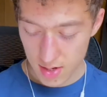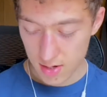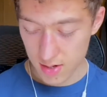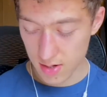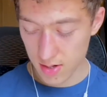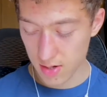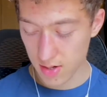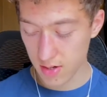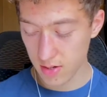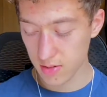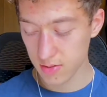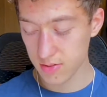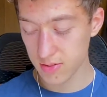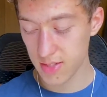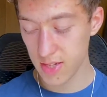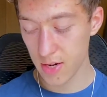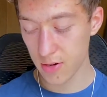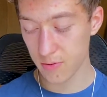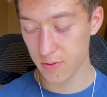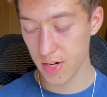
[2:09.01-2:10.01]

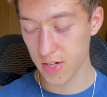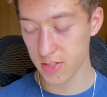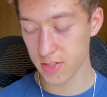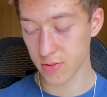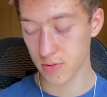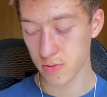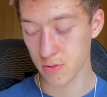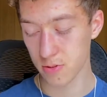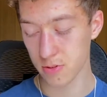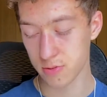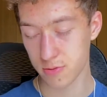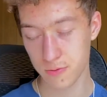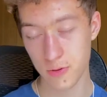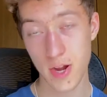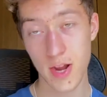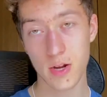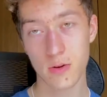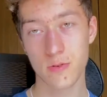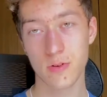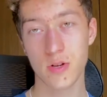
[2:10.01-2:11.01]
DRS, or
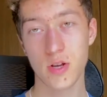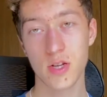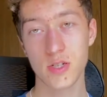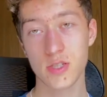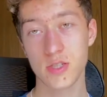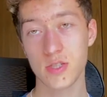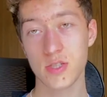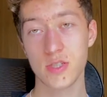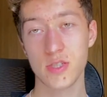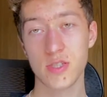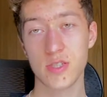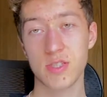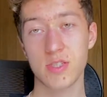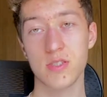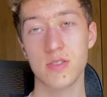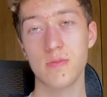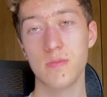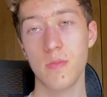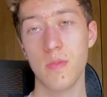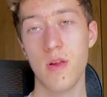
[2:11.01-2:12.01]
drag reduction
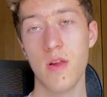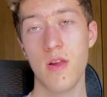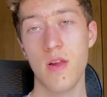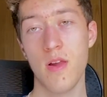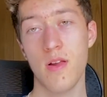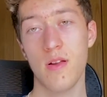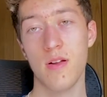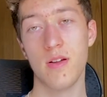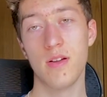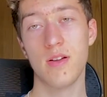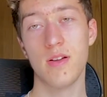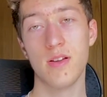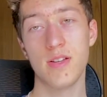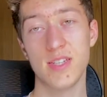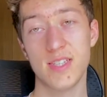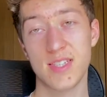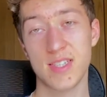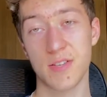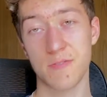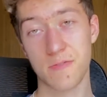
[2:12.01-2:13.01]
system,
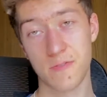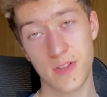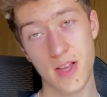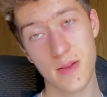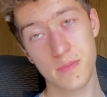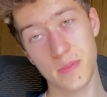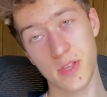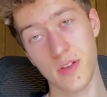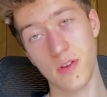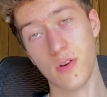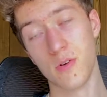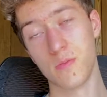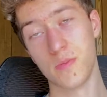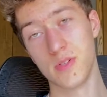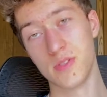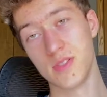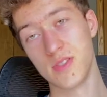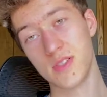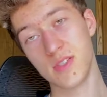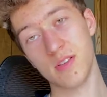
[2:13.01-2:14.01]
is the flap that
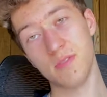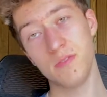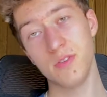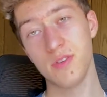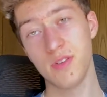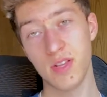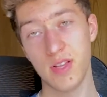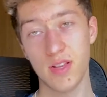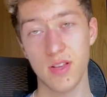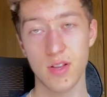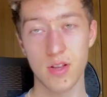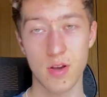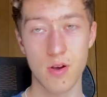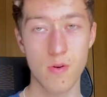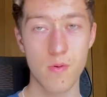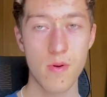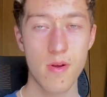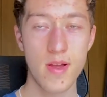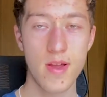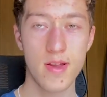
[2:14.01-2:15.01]
opens, if you didn't
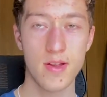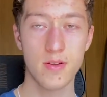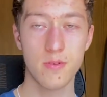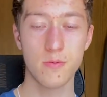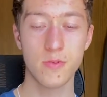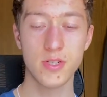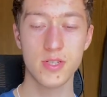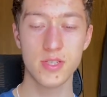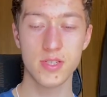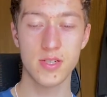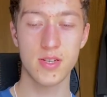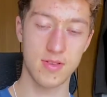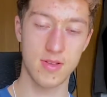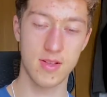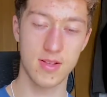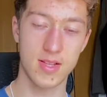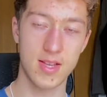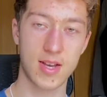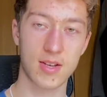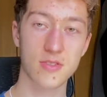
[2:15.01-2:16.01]
know, which
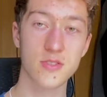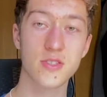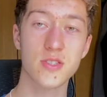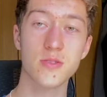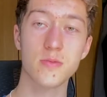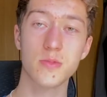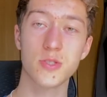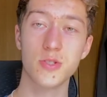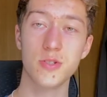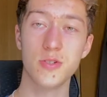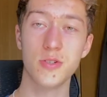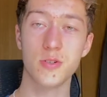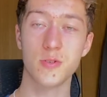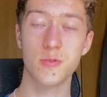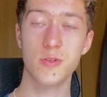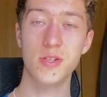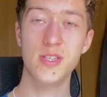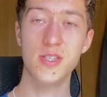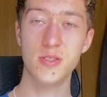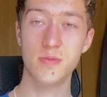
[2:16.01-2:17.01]
allows them to
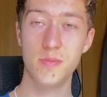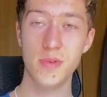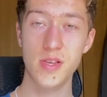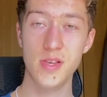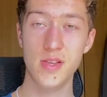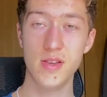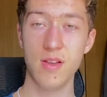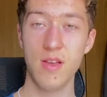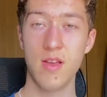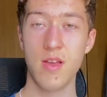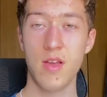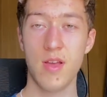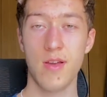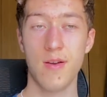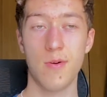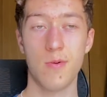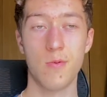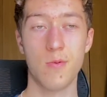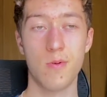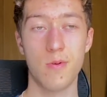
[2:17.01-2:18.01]
increase speed
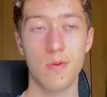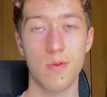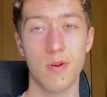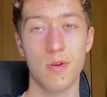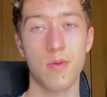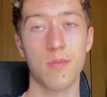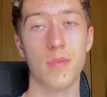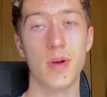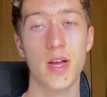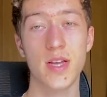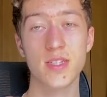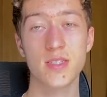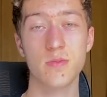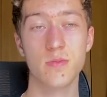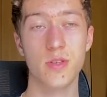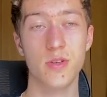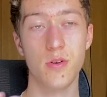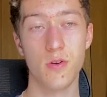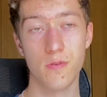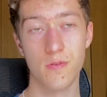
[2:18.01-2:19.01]
or
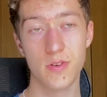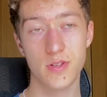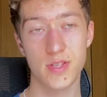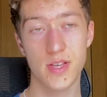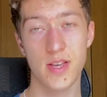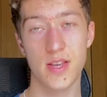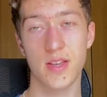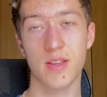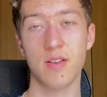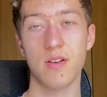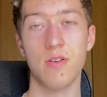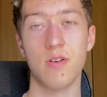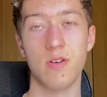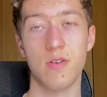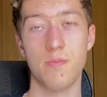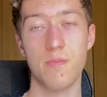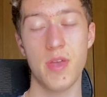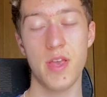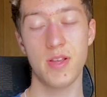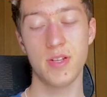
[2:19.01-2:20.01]
possibly overtake
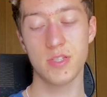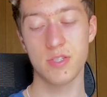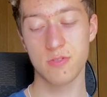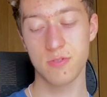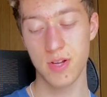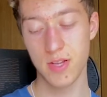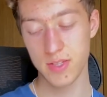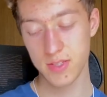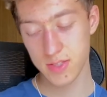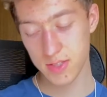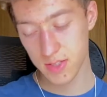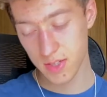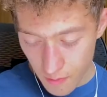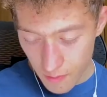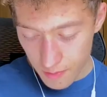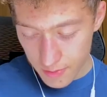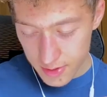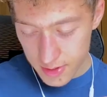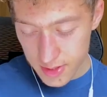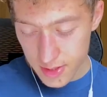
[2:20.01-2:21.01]
on main straights. And
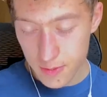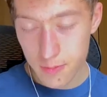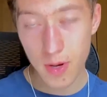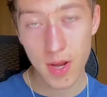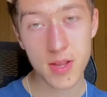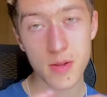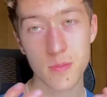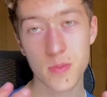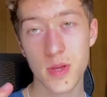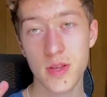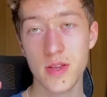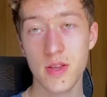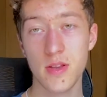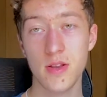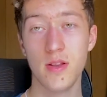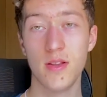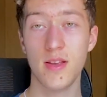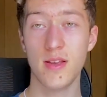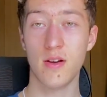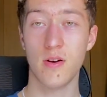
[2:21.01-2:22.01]
in my
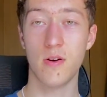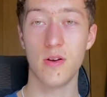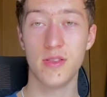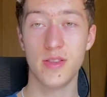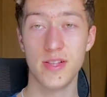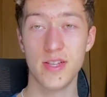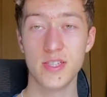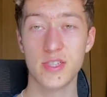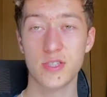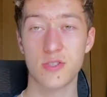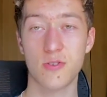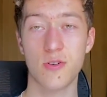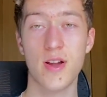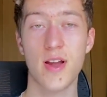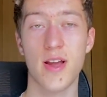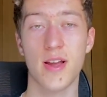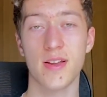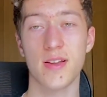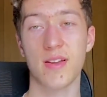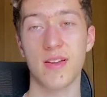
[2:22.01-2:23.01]
opinion, on this
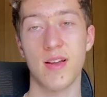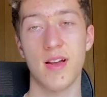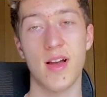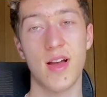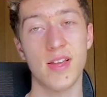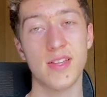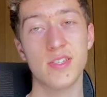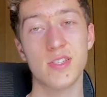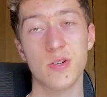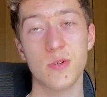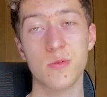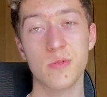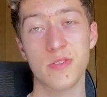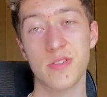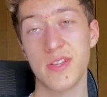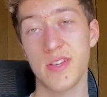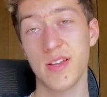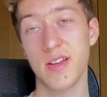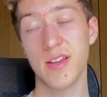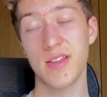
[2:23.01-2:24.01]
track, I don't
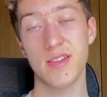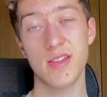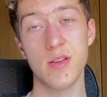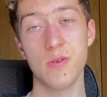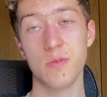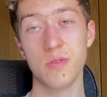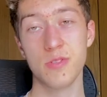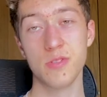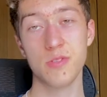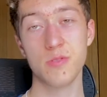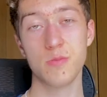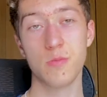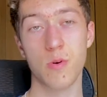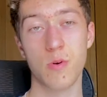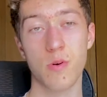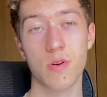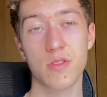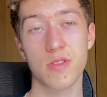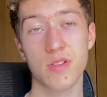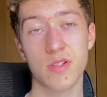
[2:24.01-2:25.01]
think they will do
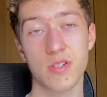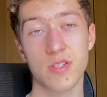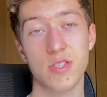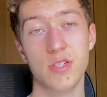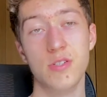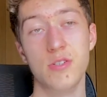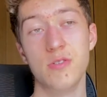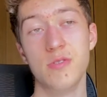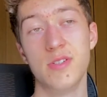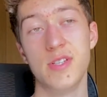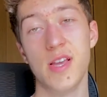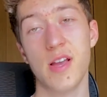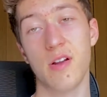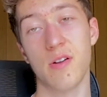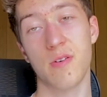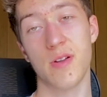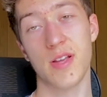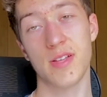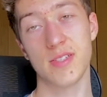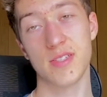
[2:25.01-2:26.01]
more than 2
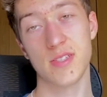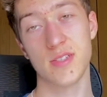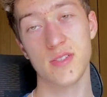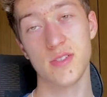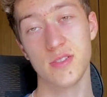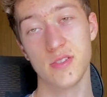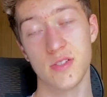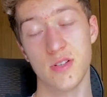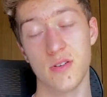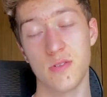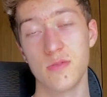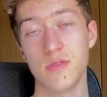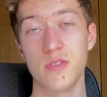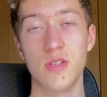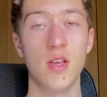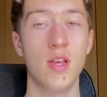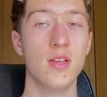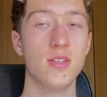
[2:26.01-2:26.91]
DRS zones.